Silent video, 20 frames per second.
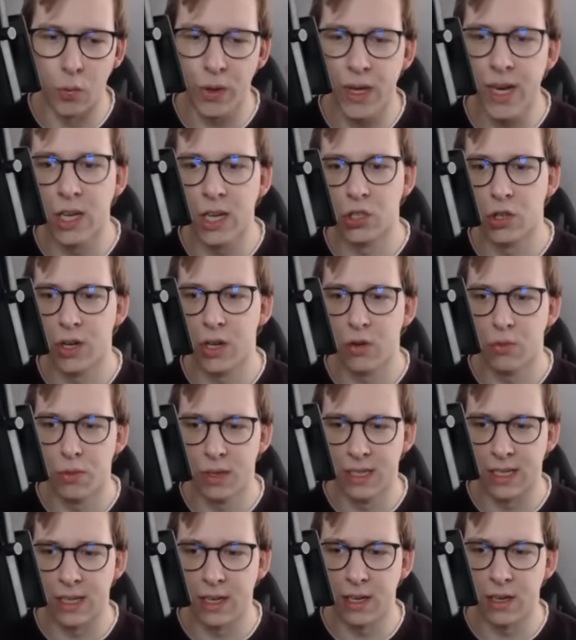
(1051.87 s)
Really enjoyed it
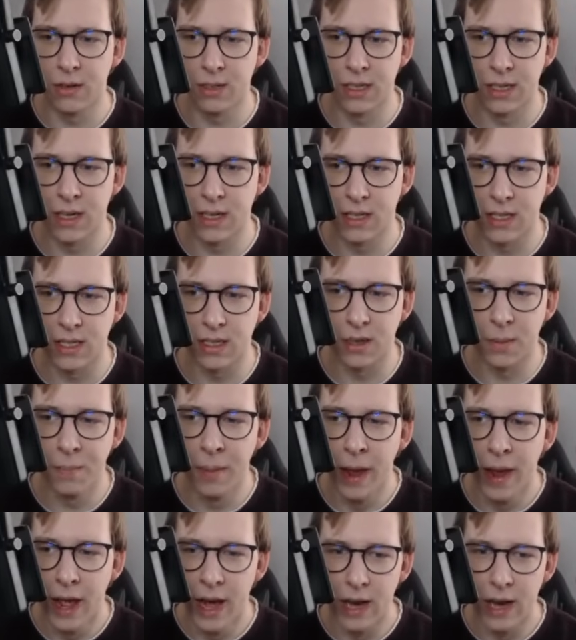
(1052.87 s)
recently using it, so